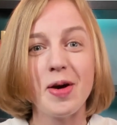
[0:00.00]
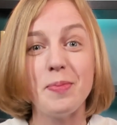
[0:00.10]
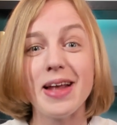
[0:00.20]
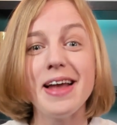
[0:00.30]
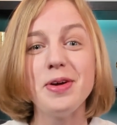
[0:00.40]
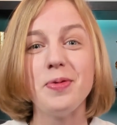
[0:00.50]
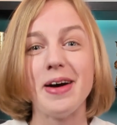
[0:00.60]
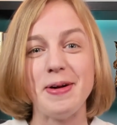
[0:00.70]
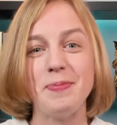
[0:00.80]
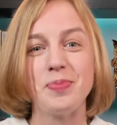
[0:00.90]
But
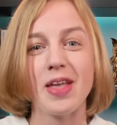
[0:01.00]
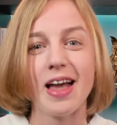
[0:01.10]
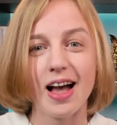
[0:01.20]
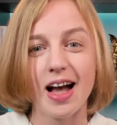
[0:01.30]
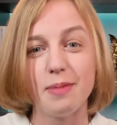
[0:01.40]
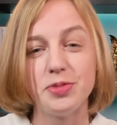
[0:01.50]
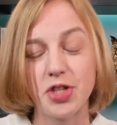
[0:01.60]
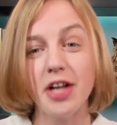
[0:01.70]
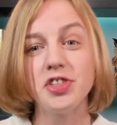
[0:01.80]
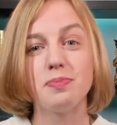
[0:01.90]
anyway, I'm
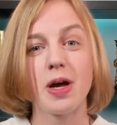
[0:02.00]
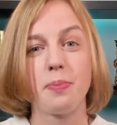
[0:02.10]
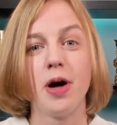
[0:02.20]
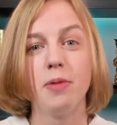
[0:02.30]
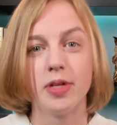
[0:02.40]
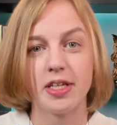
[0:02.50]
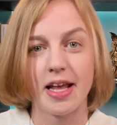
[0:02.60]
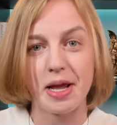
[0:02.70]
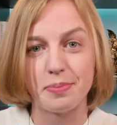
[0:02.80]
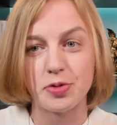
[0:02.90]
changing my public
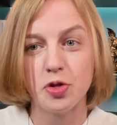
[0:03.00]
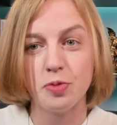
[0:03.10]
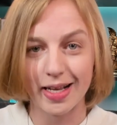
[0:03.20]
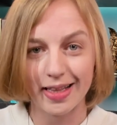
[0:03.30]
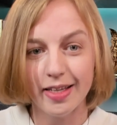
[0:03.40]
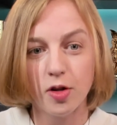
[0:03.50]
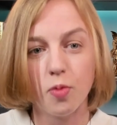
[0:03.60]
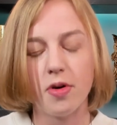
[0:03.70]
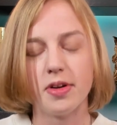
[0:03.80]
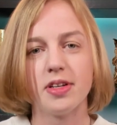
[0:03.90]
name to my legal
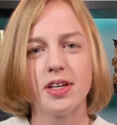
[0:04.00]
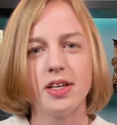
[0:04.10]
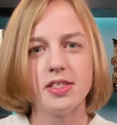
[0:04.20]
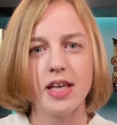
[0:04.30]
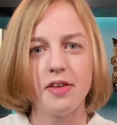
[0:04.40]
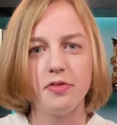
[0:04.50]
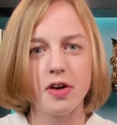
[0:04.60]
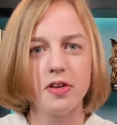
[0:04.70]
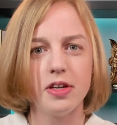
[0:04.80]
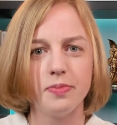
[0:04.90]
one. It's a
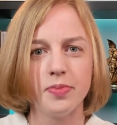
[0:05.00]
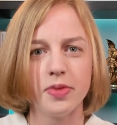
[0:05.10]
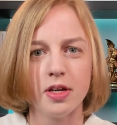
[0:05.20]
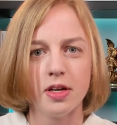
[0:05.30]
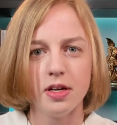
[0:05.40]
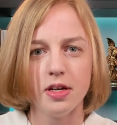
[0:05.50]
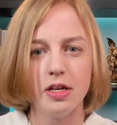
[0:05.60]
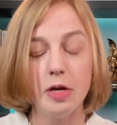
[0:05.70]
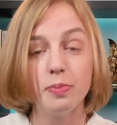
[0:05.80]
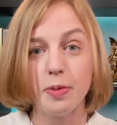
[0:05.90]
very
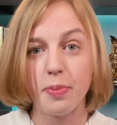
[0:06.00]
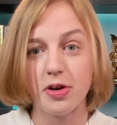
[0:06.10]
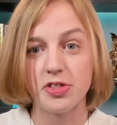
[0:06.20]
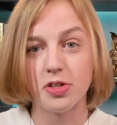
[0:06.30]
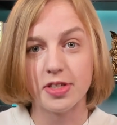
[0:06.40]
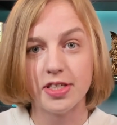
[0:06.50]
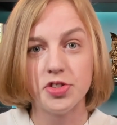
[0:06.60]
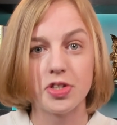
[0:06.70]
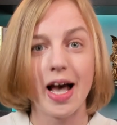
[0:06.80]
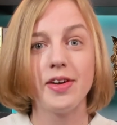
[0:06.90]
deeply personal
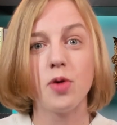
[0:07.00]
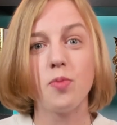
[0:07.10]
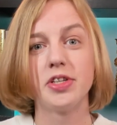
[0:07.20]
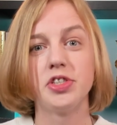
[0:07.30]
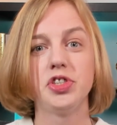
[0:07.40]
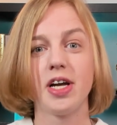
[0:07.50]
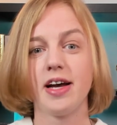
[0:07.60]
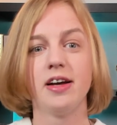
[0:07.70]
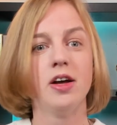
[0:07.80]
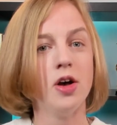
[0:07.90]
decision. I don't want to share